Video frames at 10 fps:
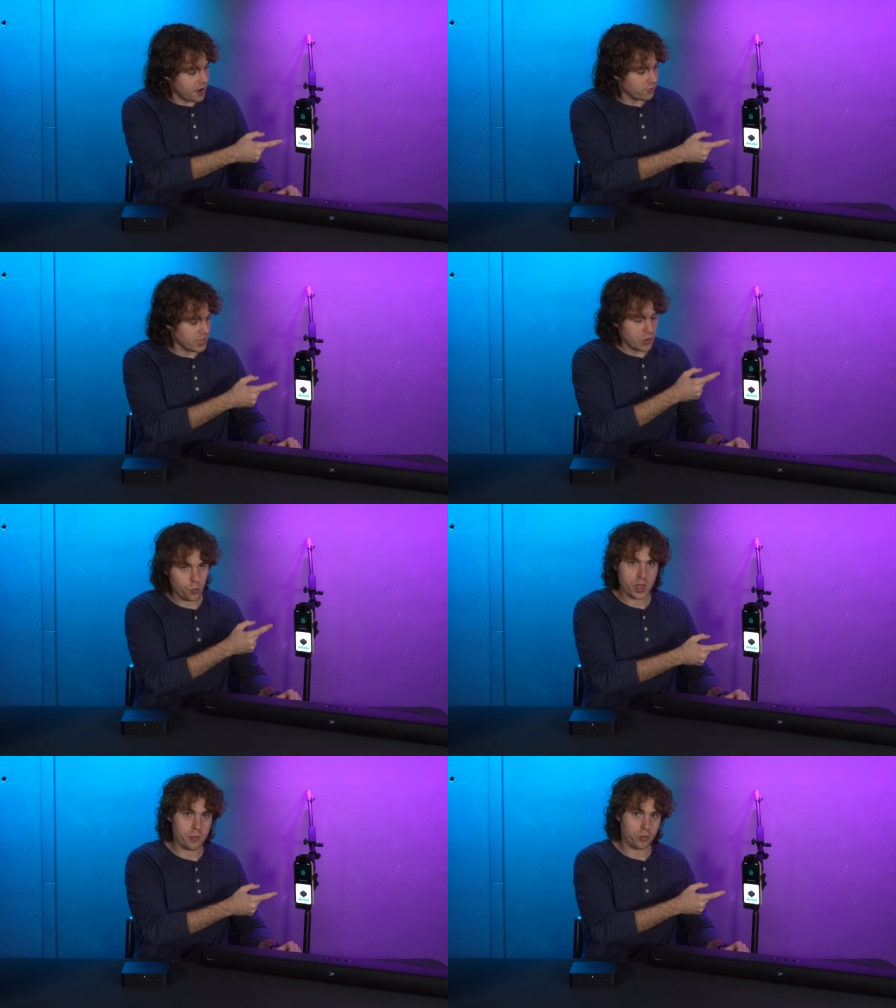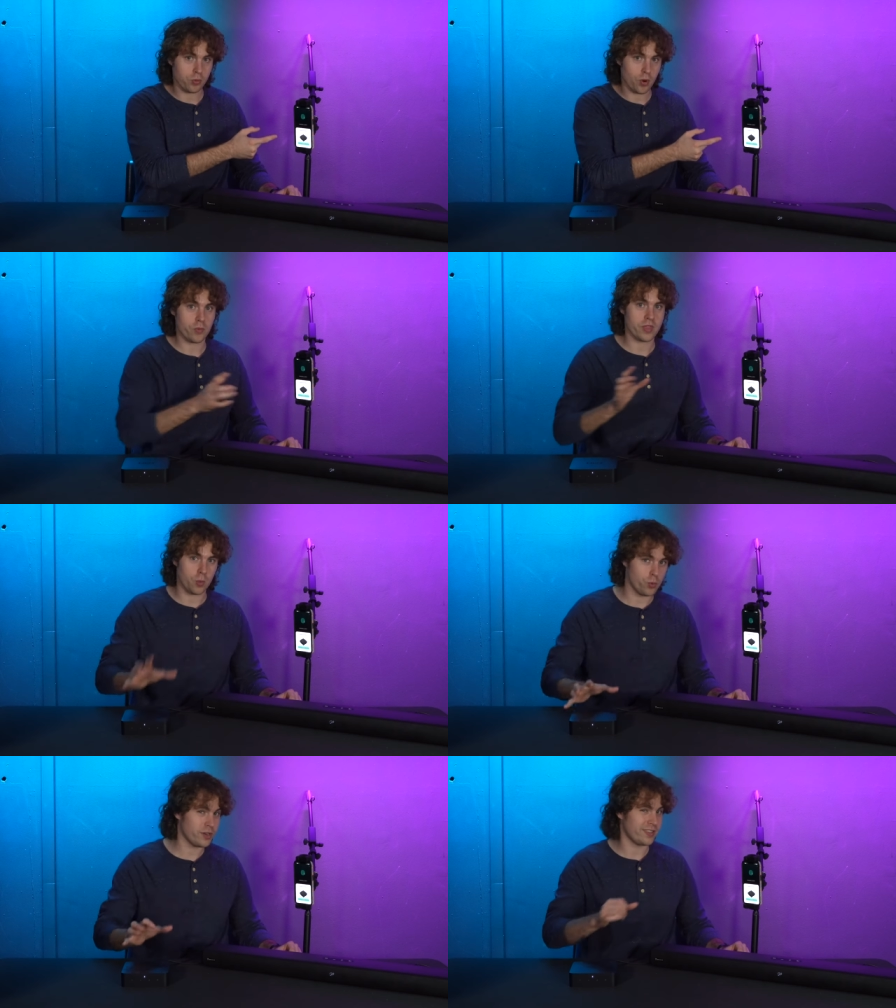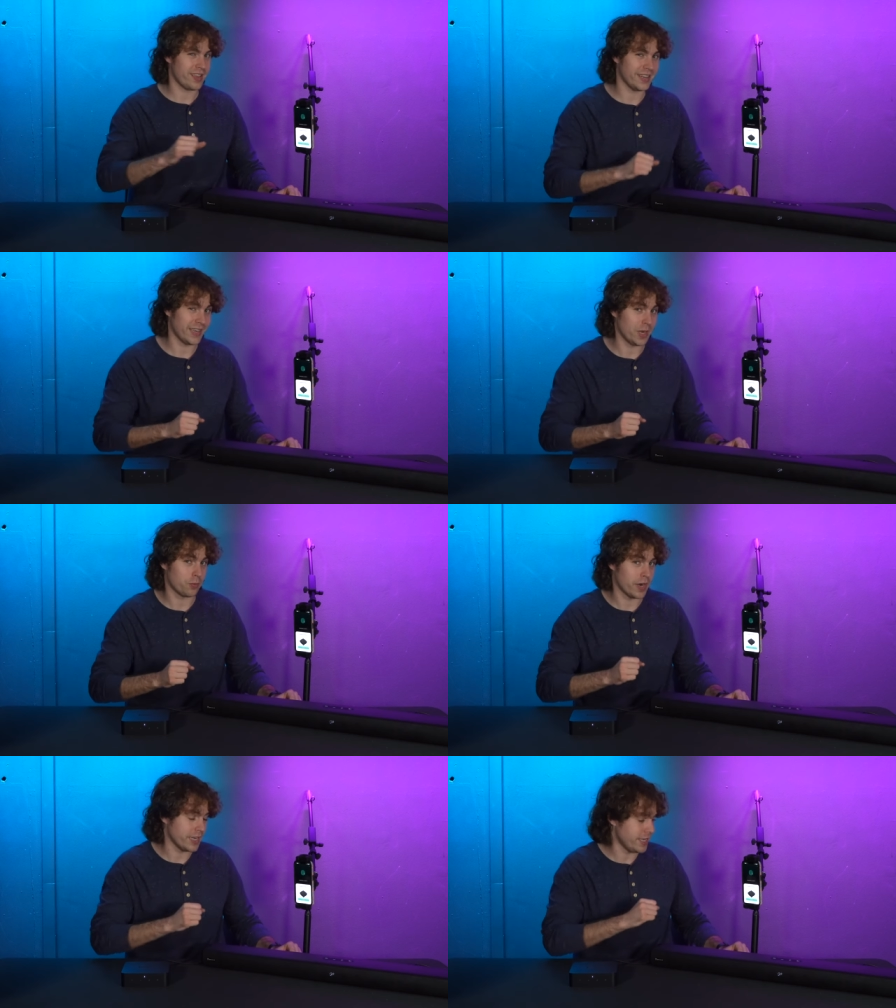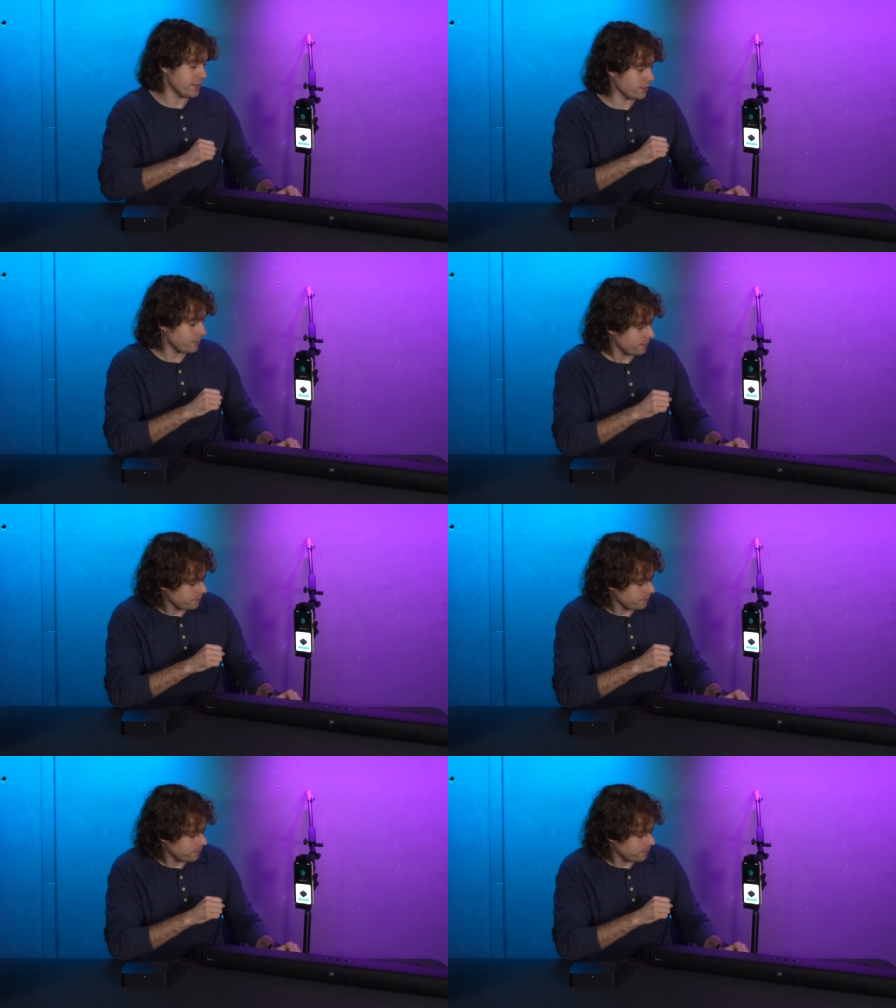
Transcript: found the WiiM Pro that we're setting up right here.